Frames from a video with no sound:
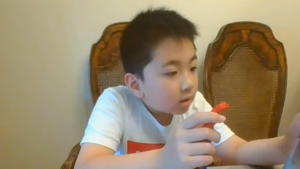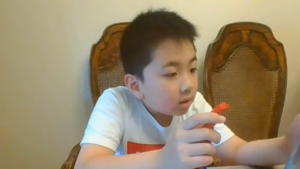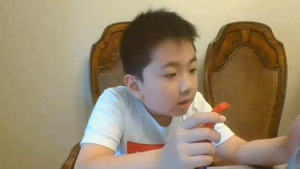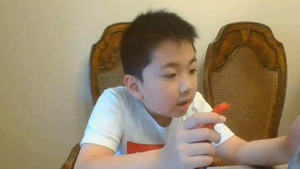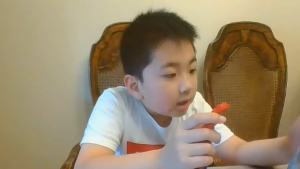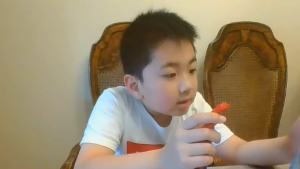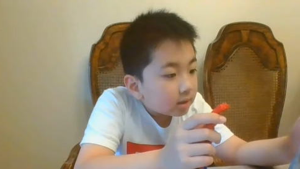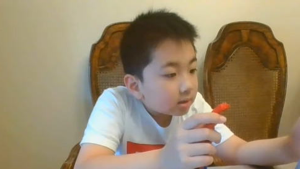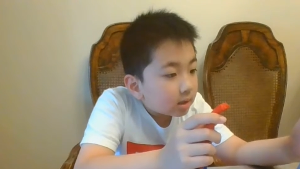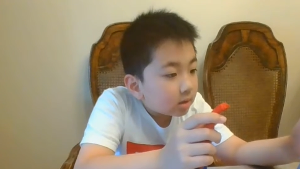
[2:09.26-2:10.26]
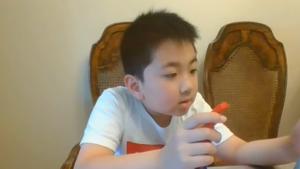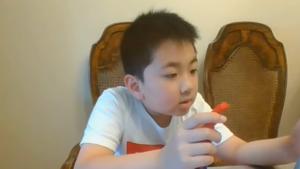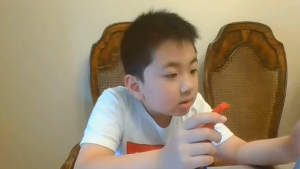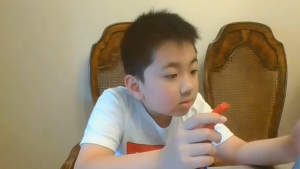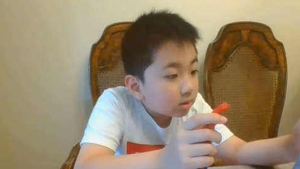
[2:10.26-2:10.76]
Yeah, that's how you
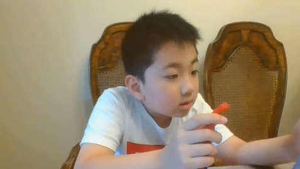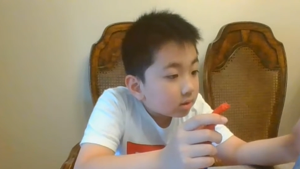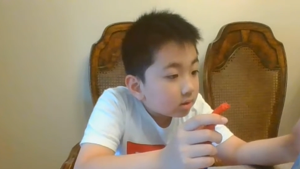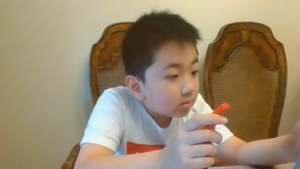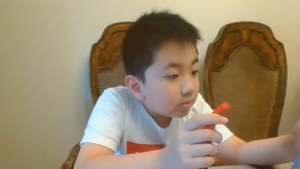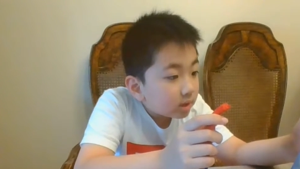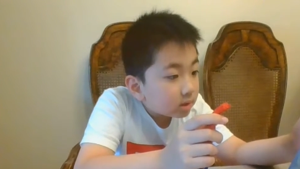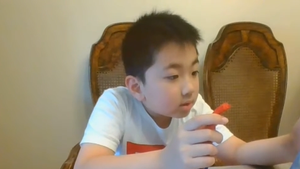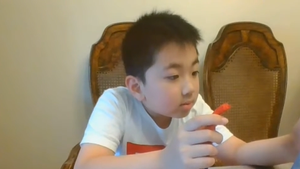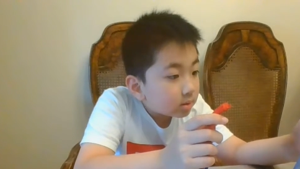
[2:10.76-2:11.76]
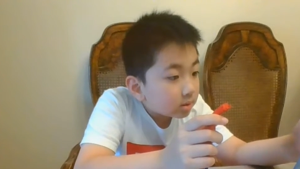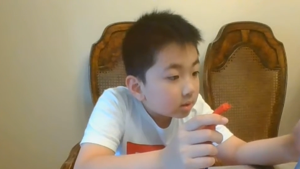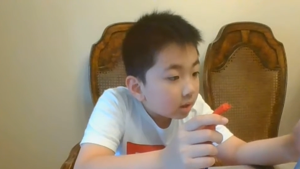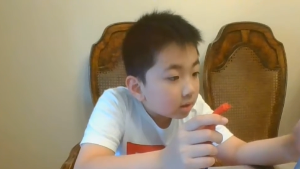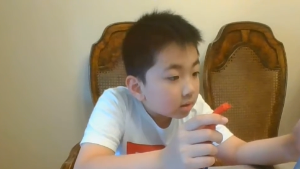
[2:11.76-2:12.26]
do it. You put them
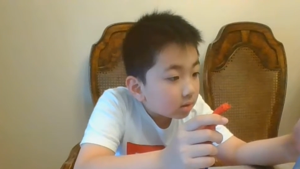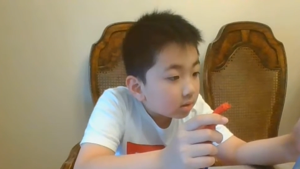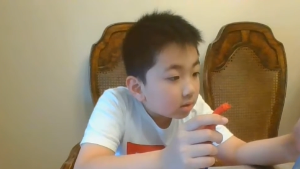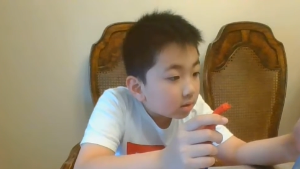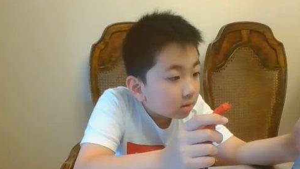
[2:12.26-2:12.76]
together.